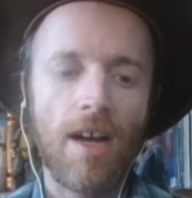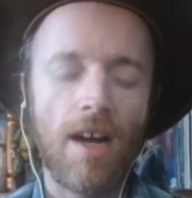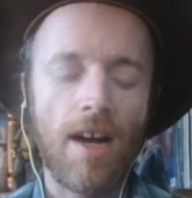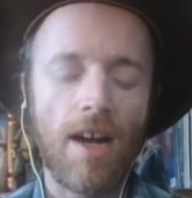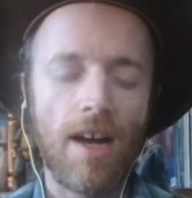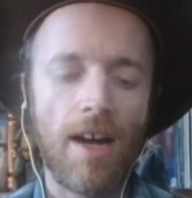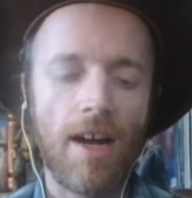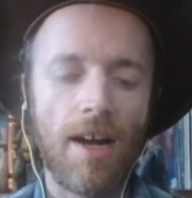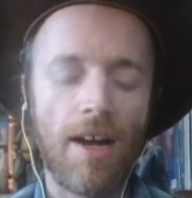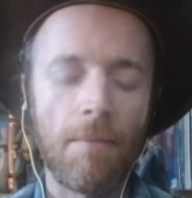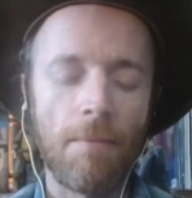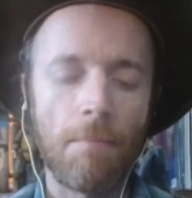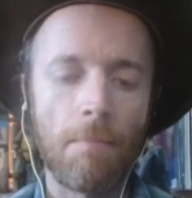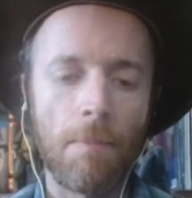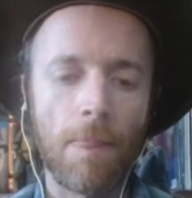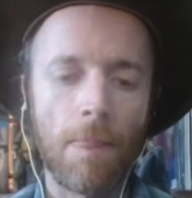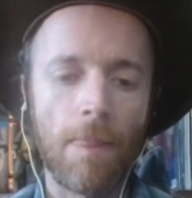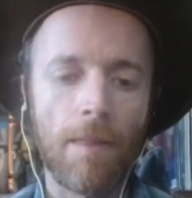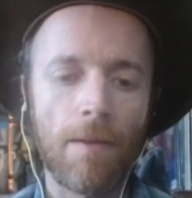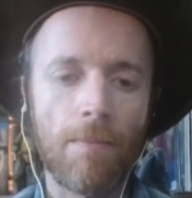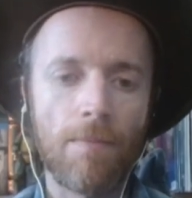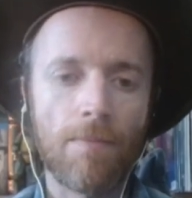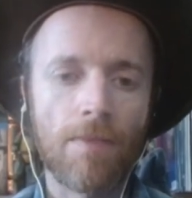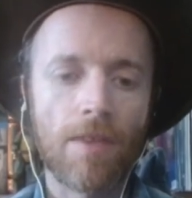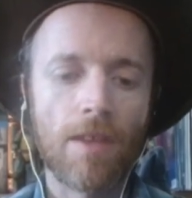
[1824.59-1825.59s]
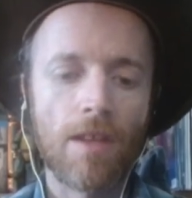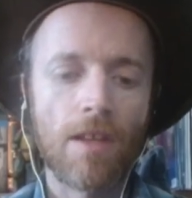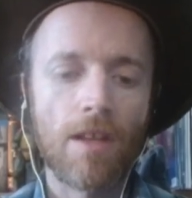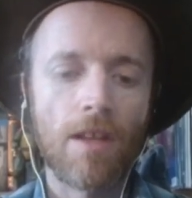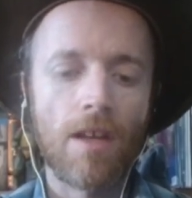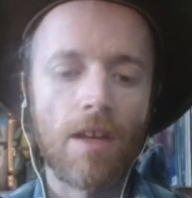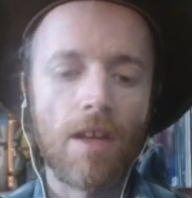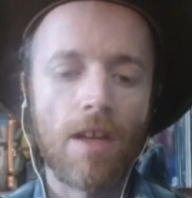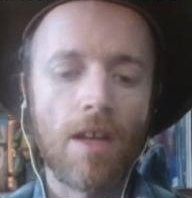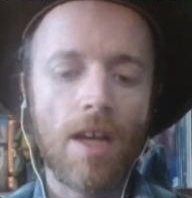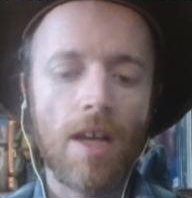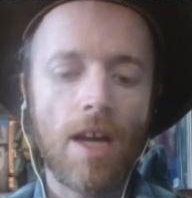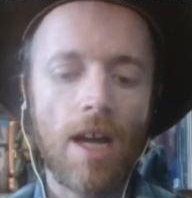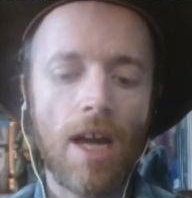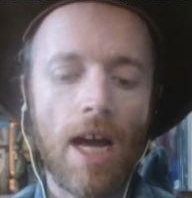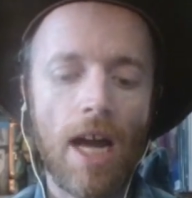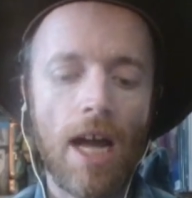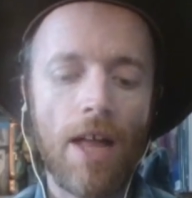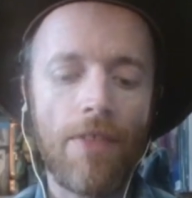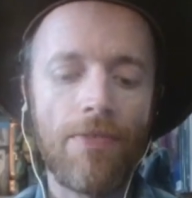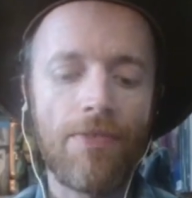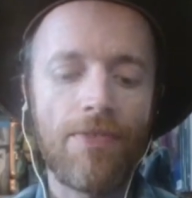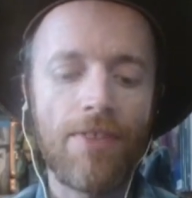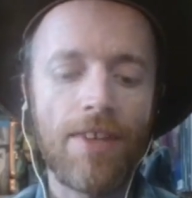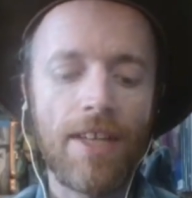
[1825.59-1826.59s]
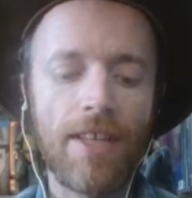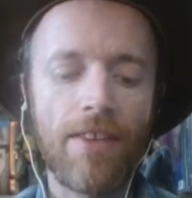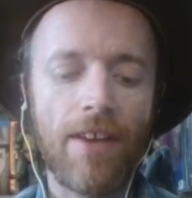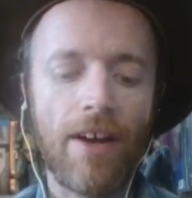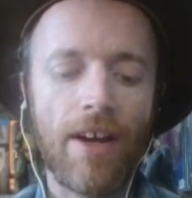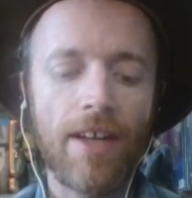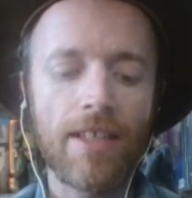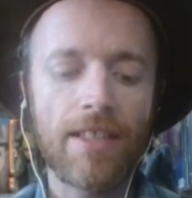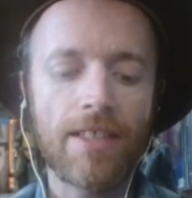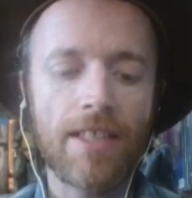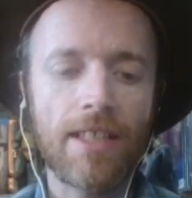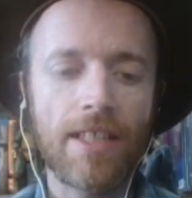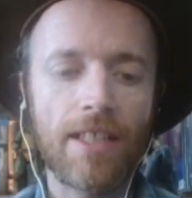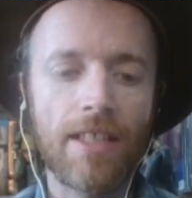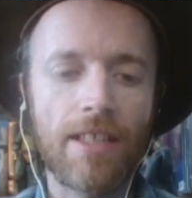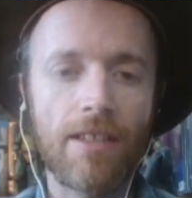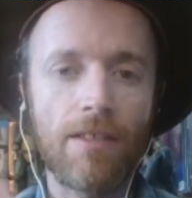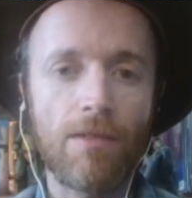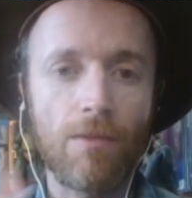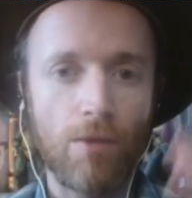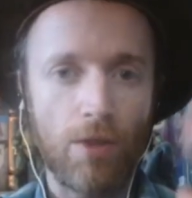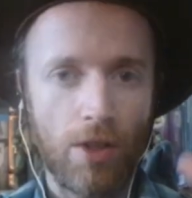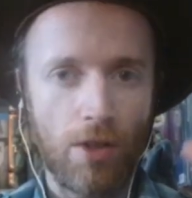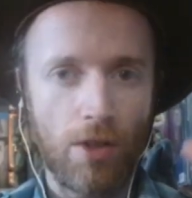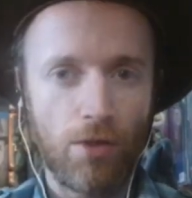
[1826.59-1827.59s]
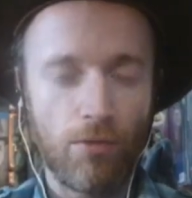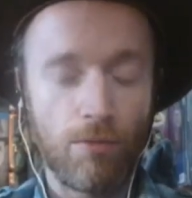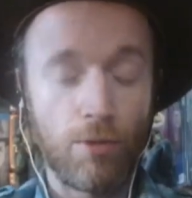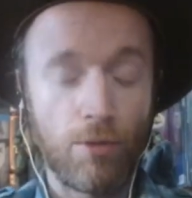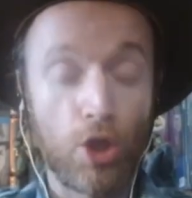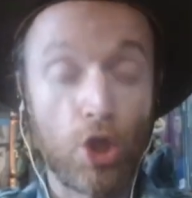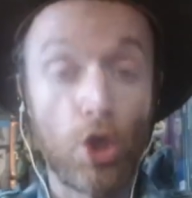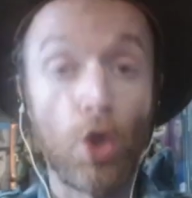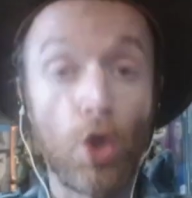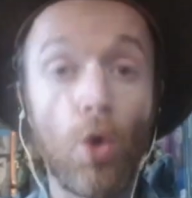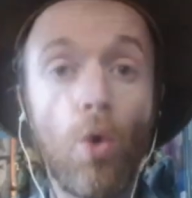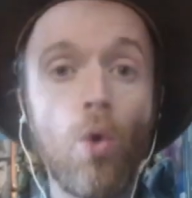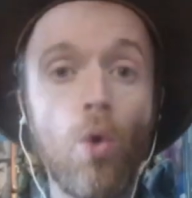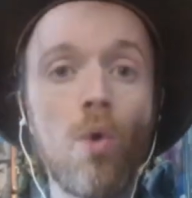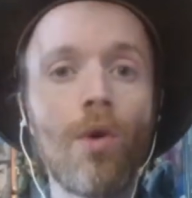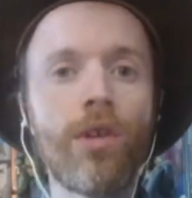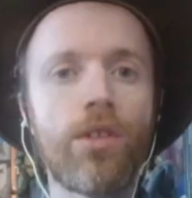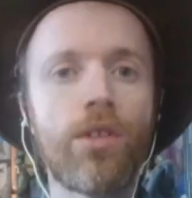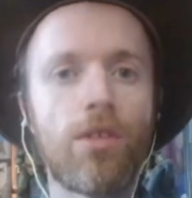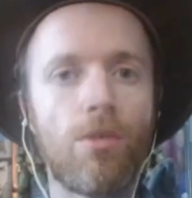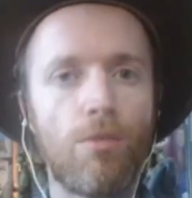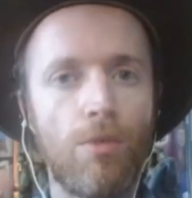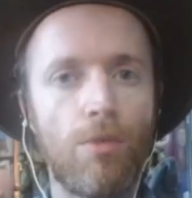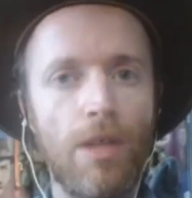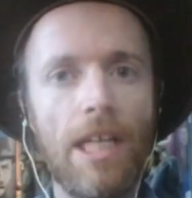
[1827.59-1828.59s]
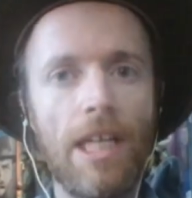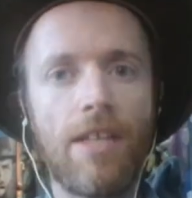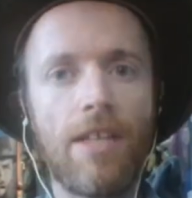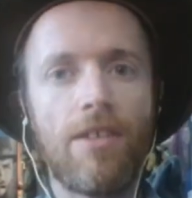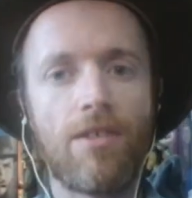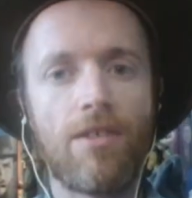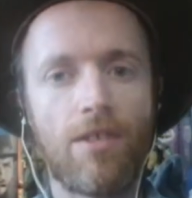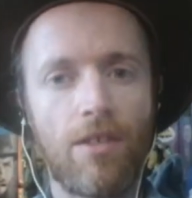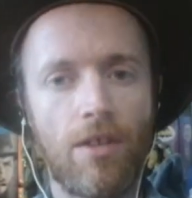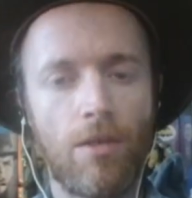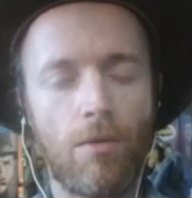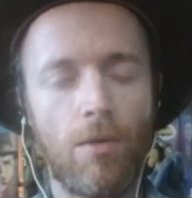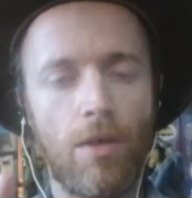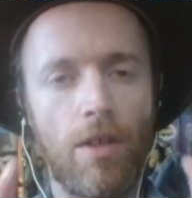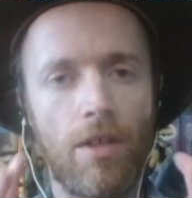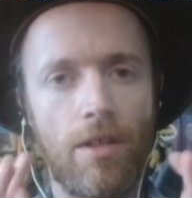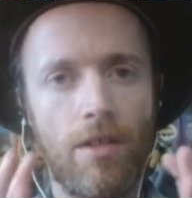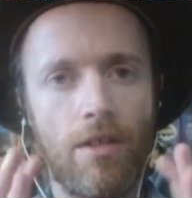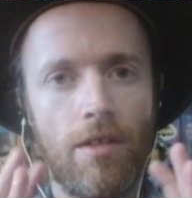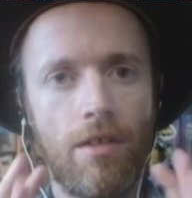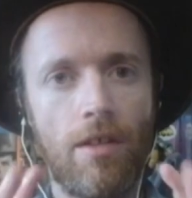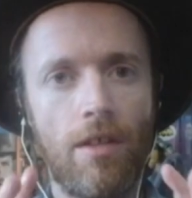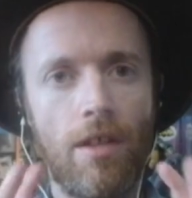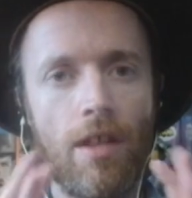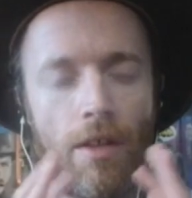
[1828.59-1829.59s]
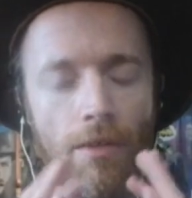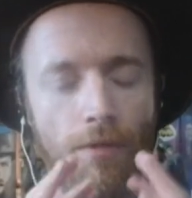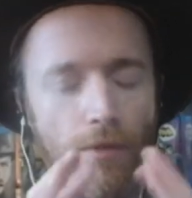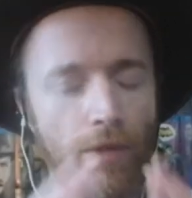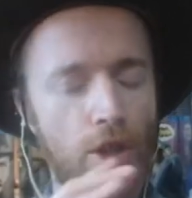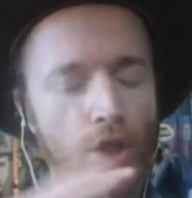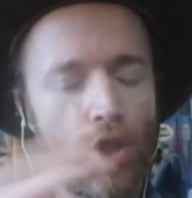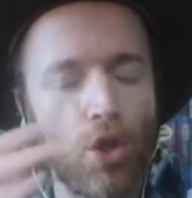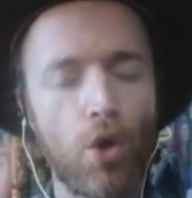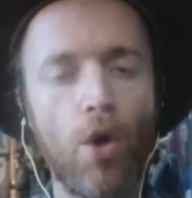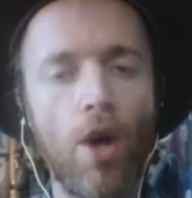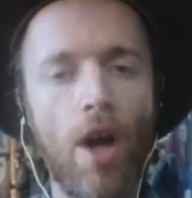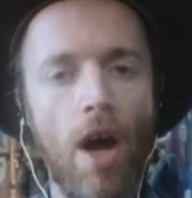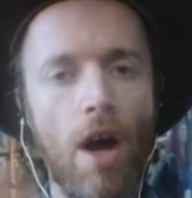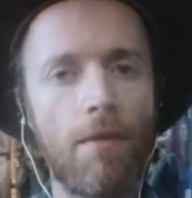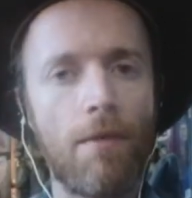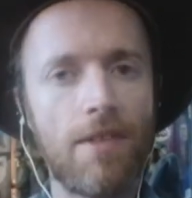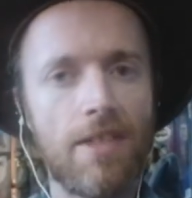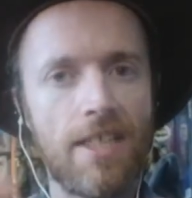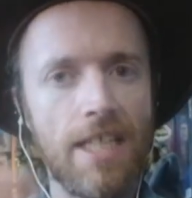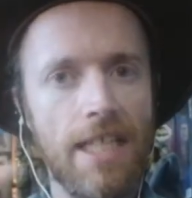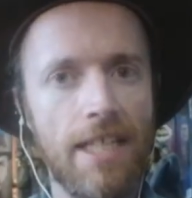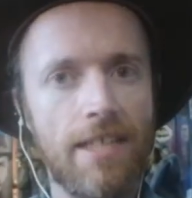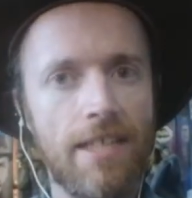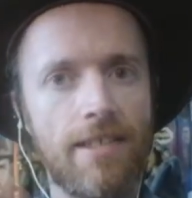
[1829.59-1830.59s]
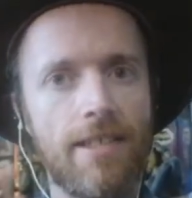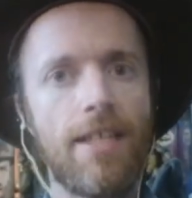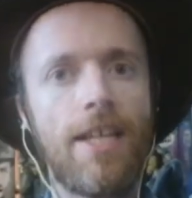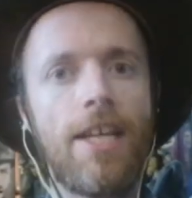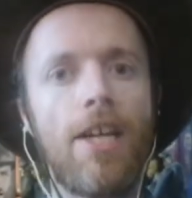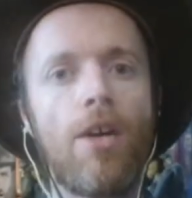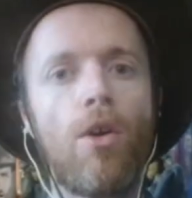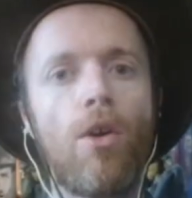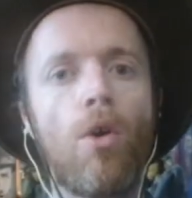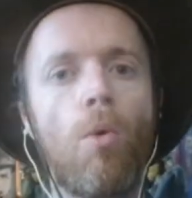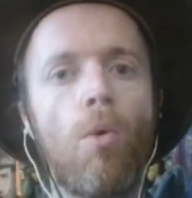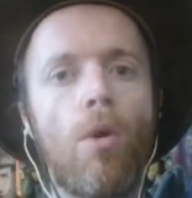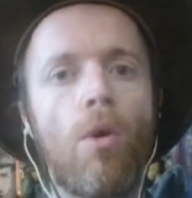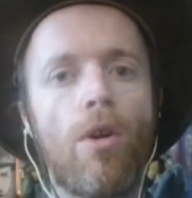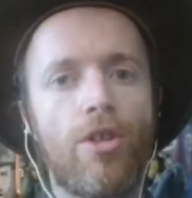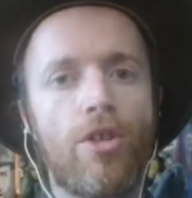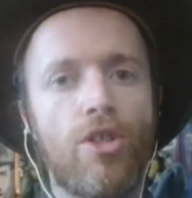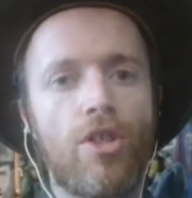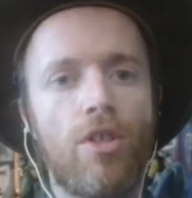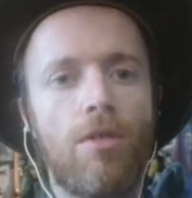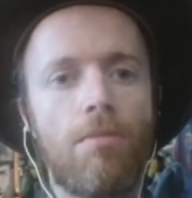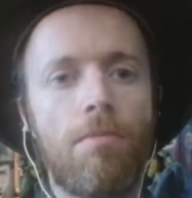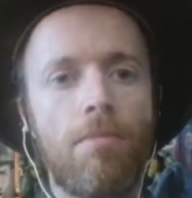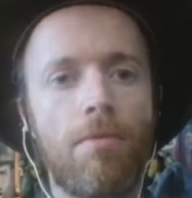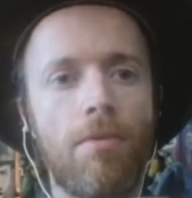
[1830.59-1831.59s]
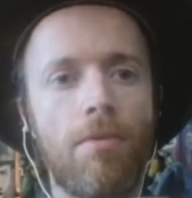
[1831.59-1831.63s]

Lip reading: And then I think Joe is the really interesting one. Like, for Joey, obviously, it's the hero worship.